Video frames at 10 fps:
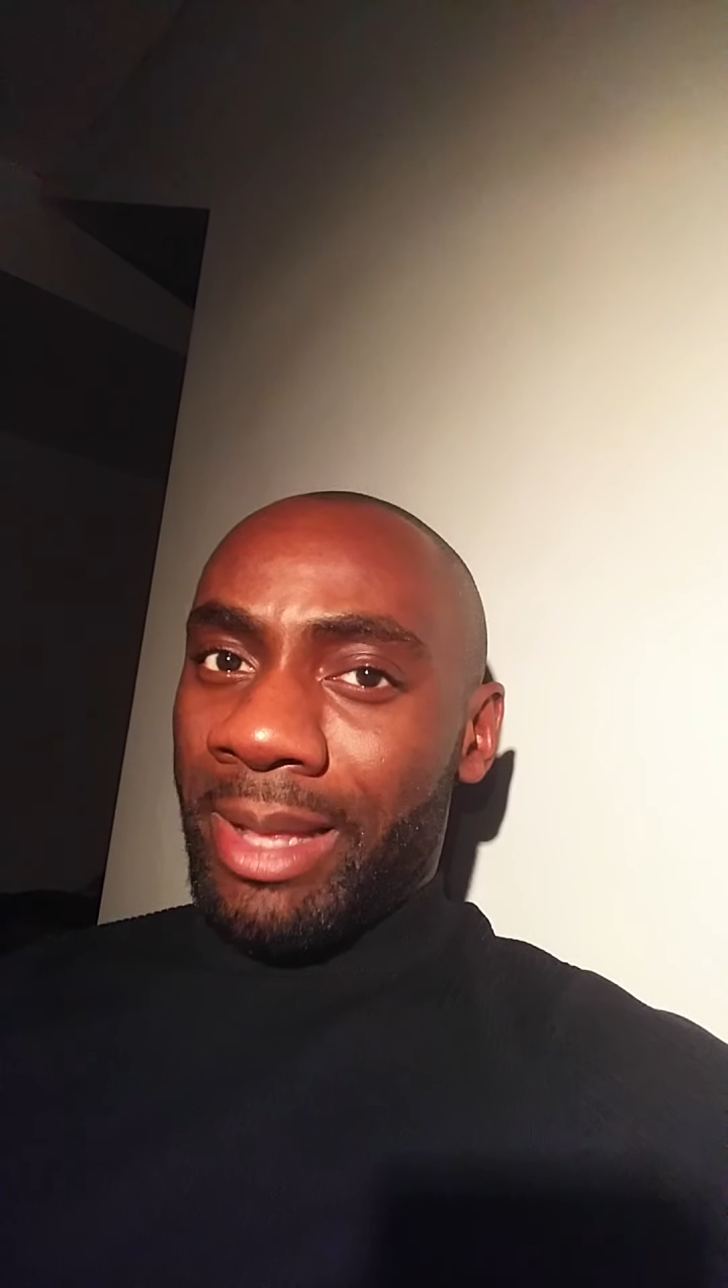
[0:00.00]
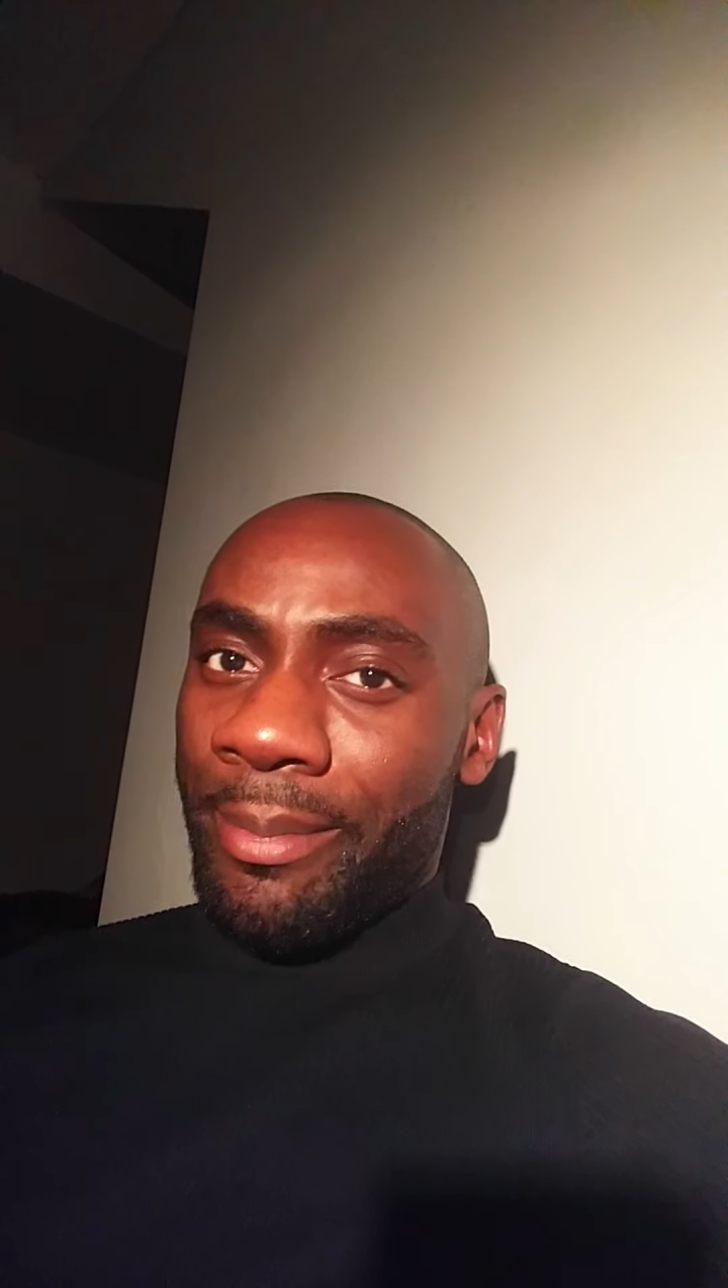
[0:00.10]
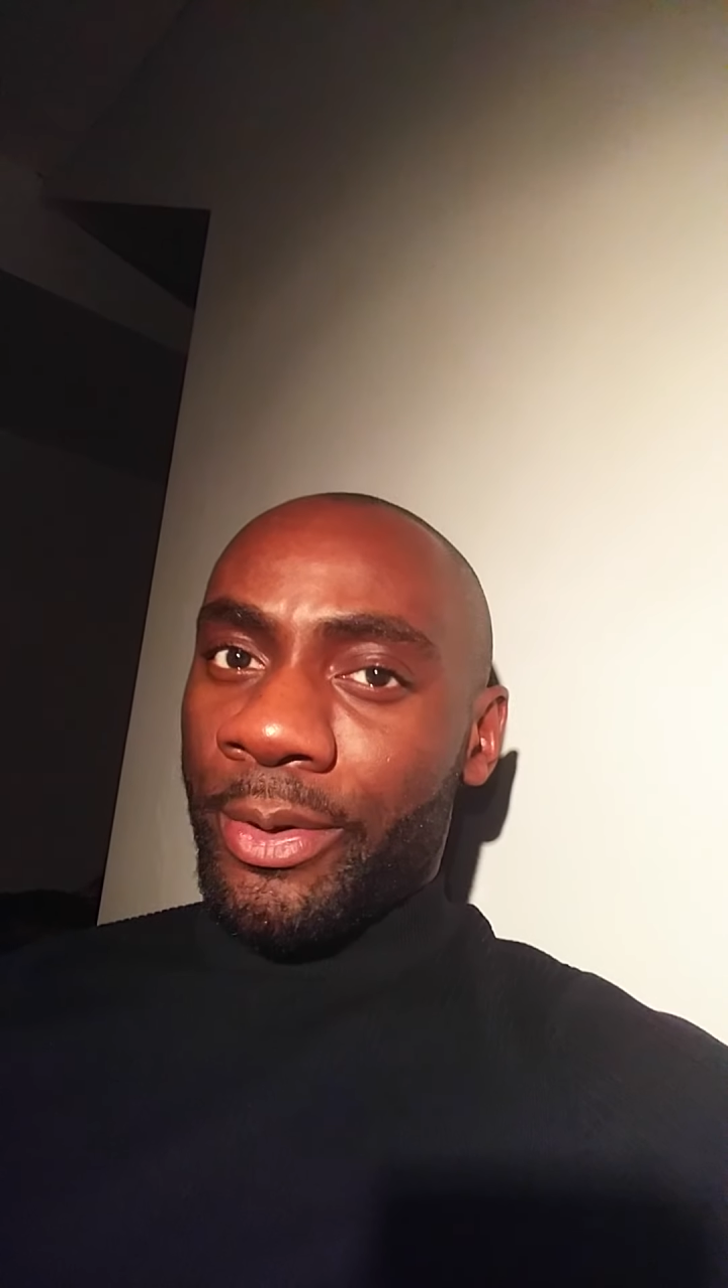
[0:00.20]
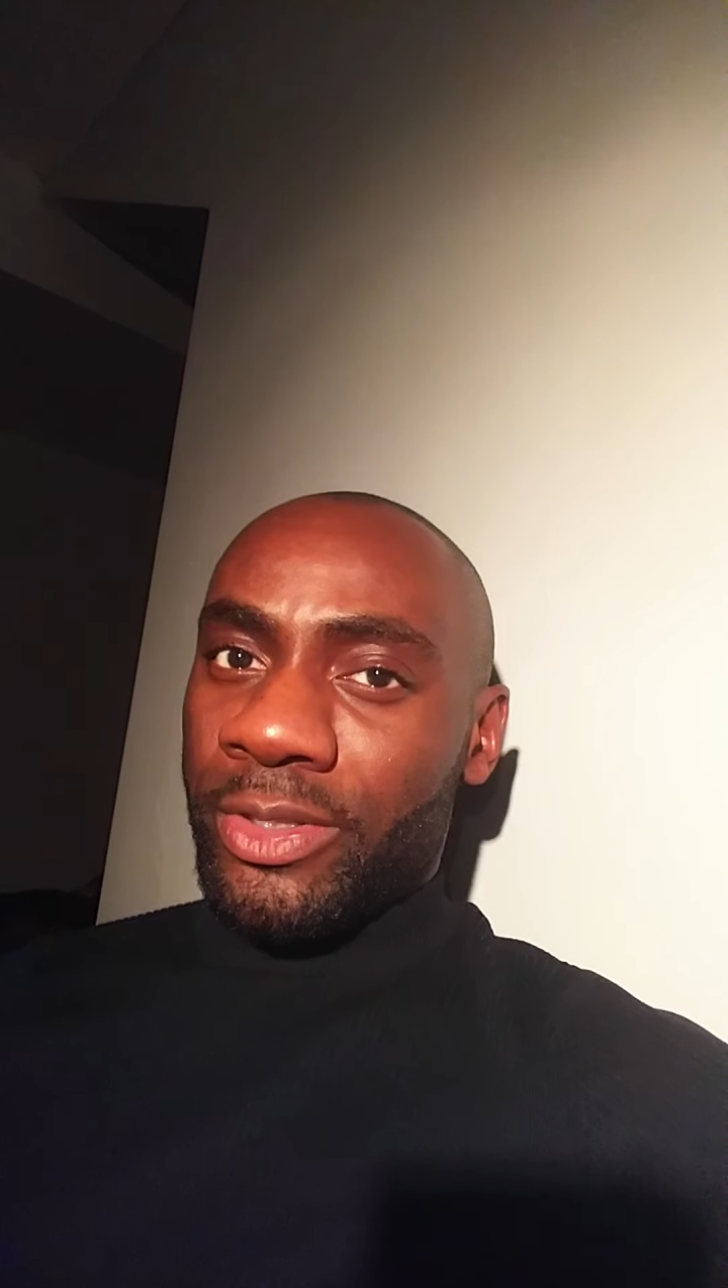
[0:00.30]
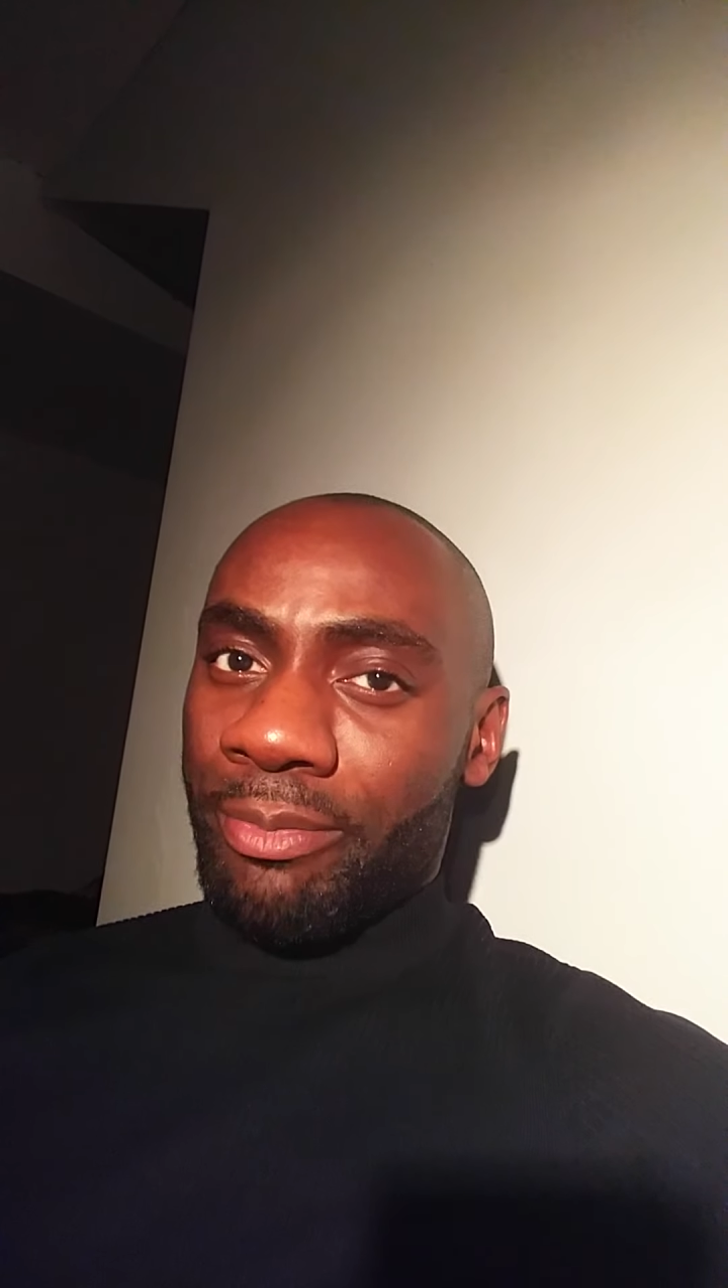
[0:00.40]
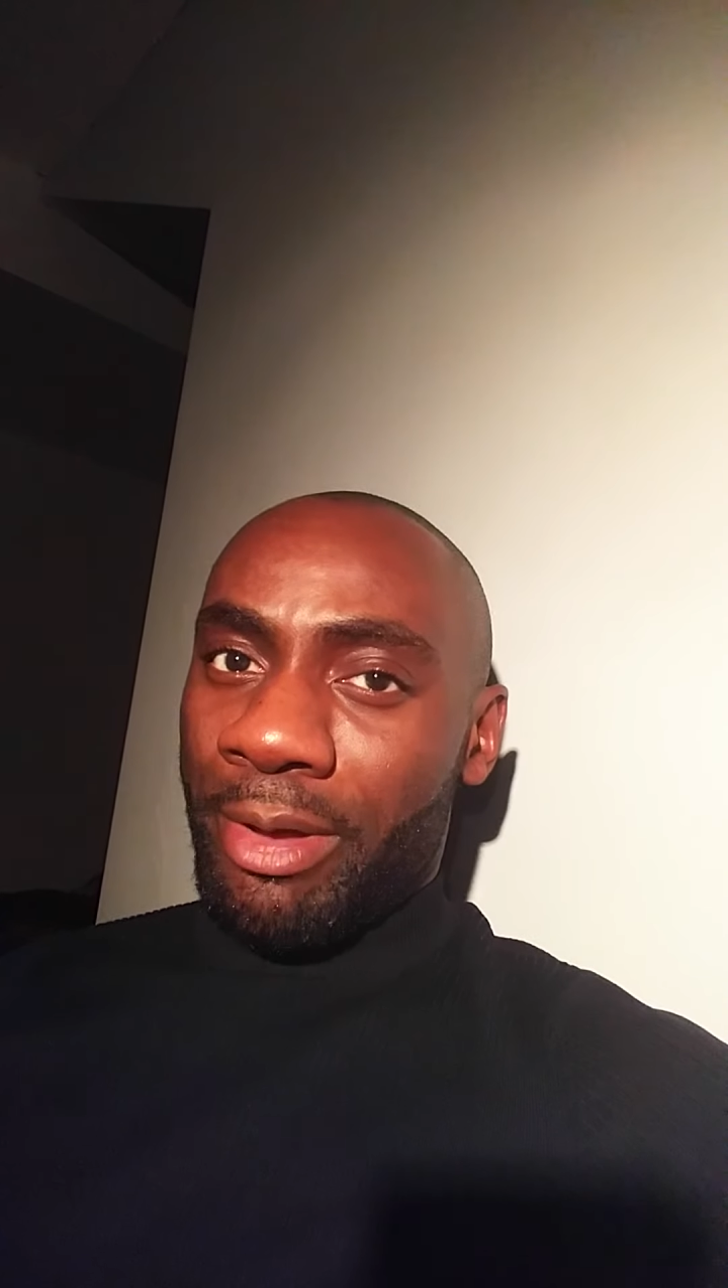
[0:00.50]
like most of